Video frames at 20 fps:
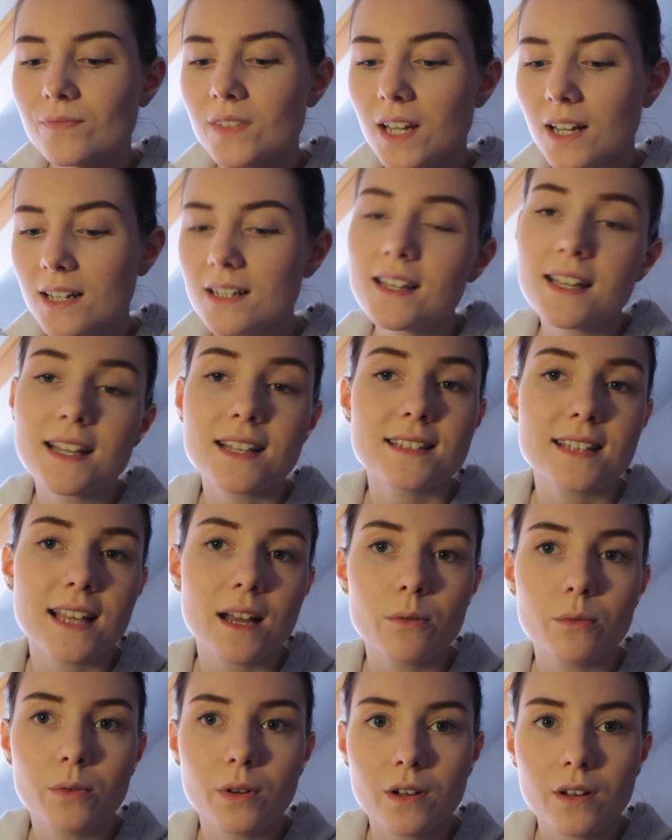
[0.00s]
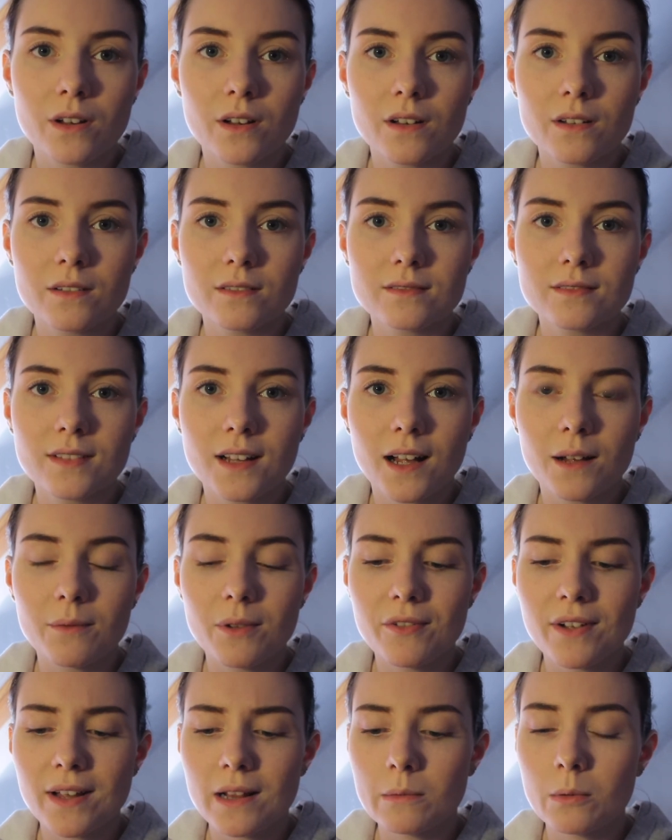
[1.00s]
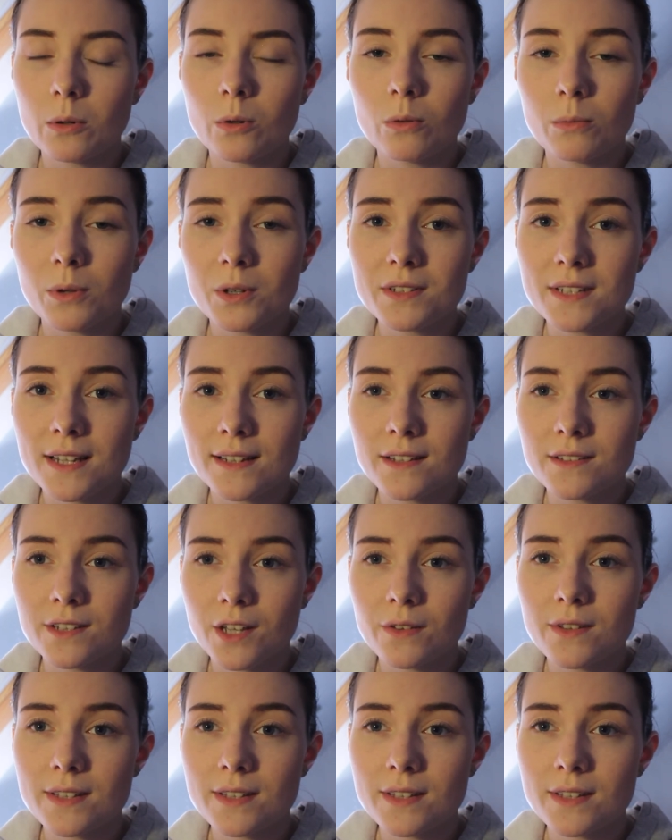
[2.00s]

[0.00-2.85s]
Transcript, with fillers: the kind of things that were um, available almost 10 years ago.